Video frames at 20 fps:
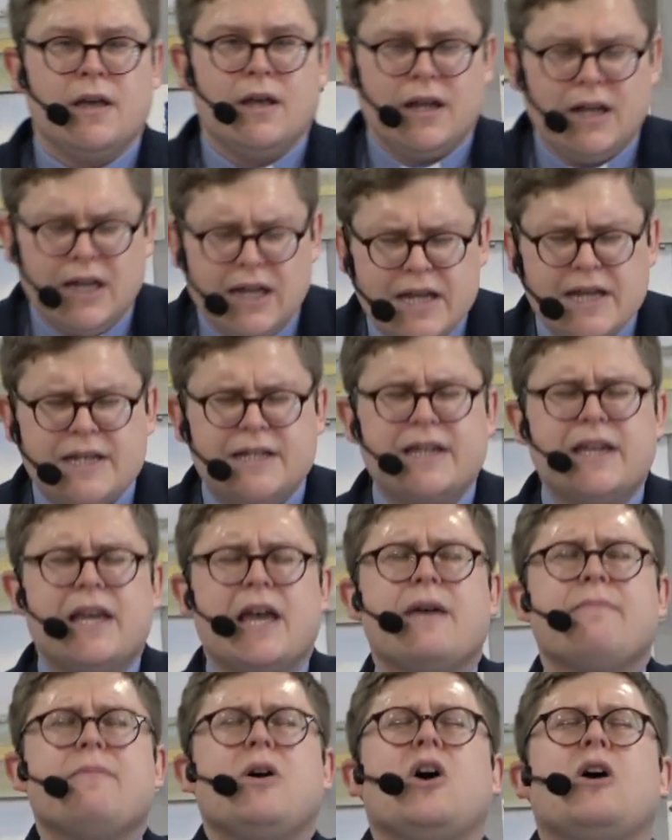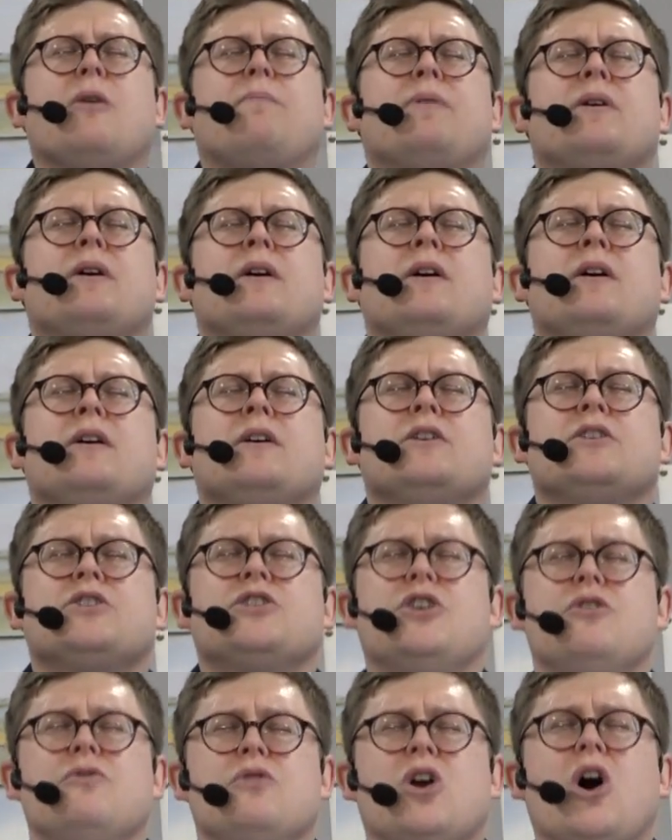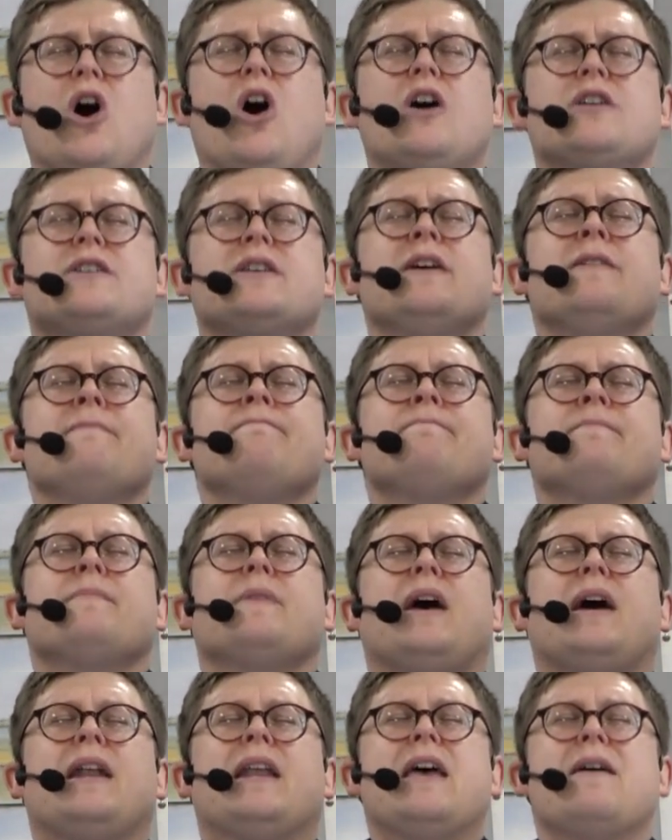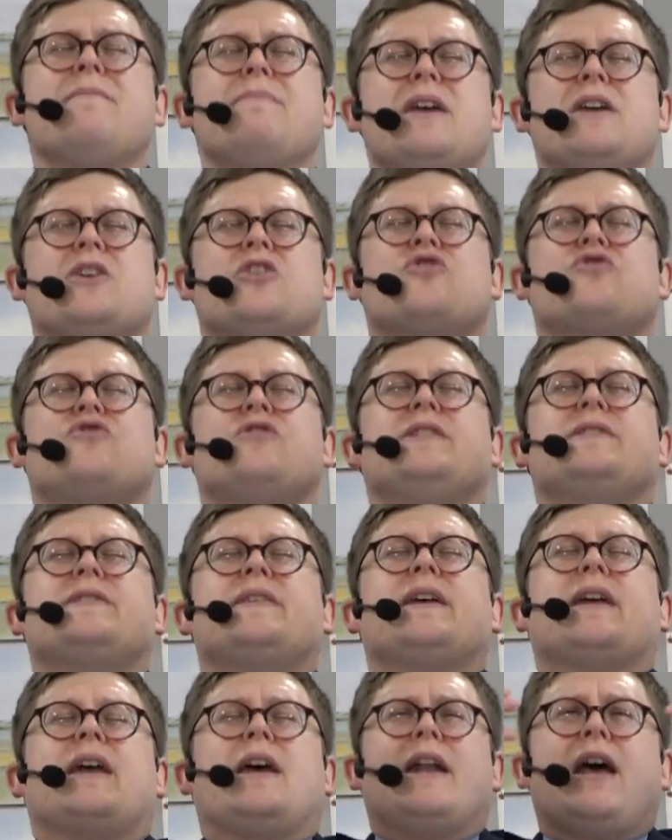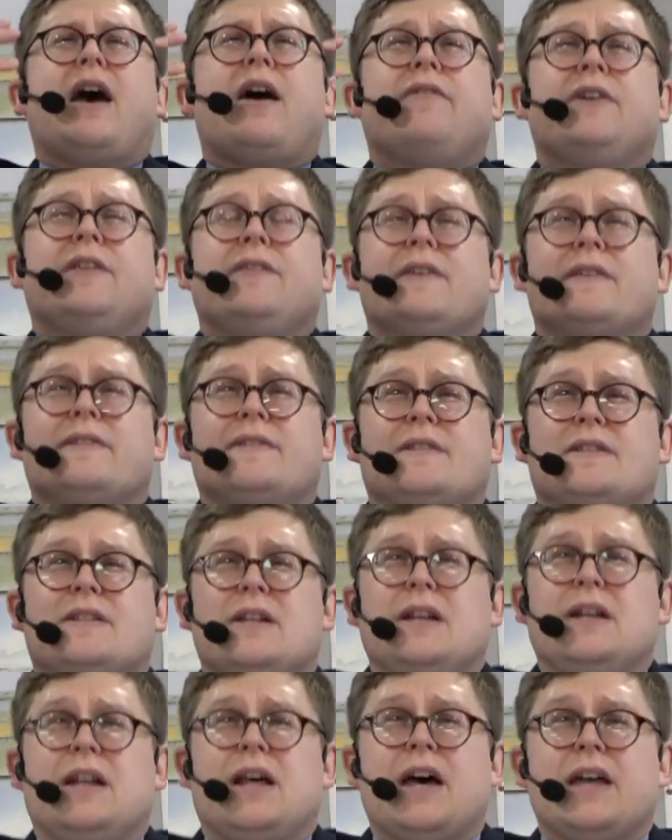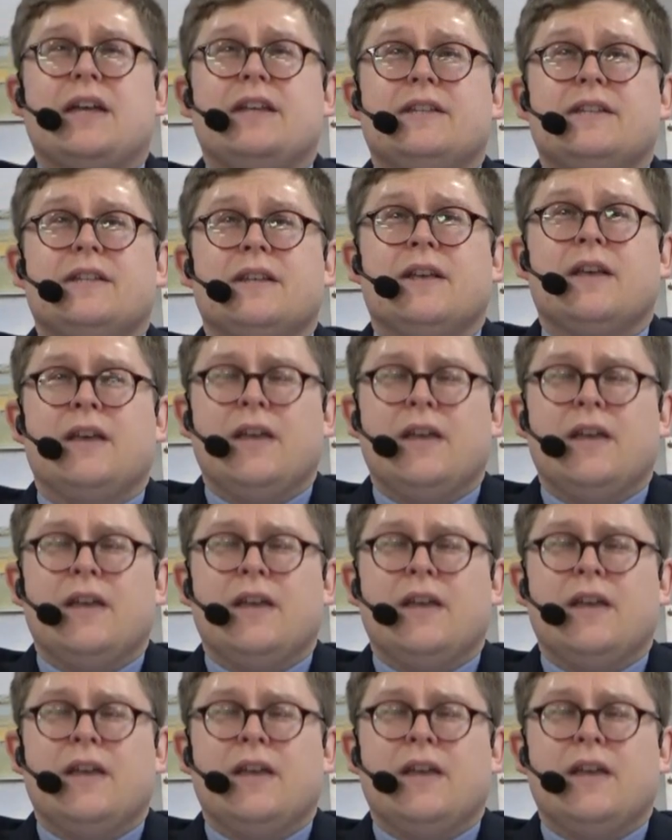leading him up to God and him increasing and having this delight